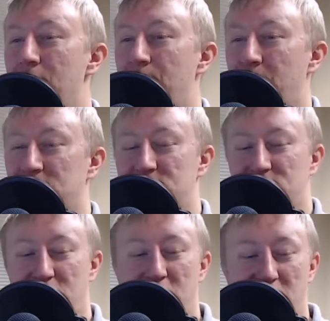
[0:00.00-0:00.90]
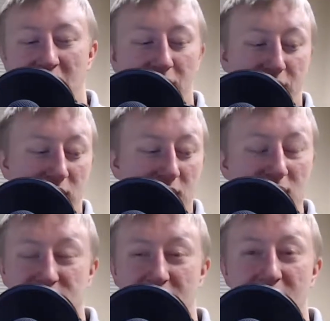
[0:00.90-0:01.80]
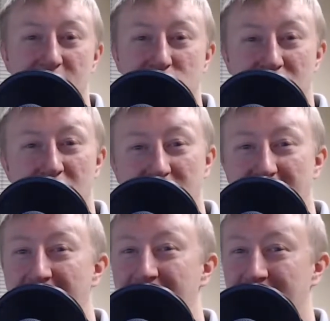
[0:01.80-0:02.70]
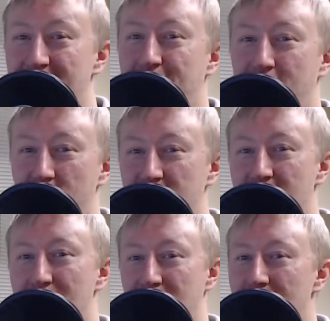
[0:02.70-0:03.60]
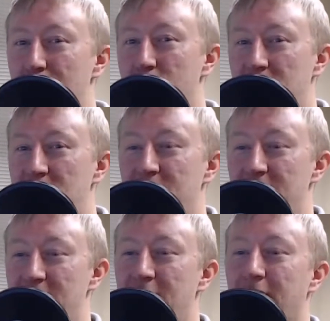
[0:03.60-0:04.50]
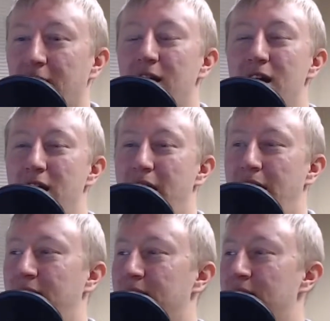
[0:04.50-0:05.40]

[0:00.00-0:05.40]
But it's turning out that he's a strong candidate for the NBA Rookie of the Year. And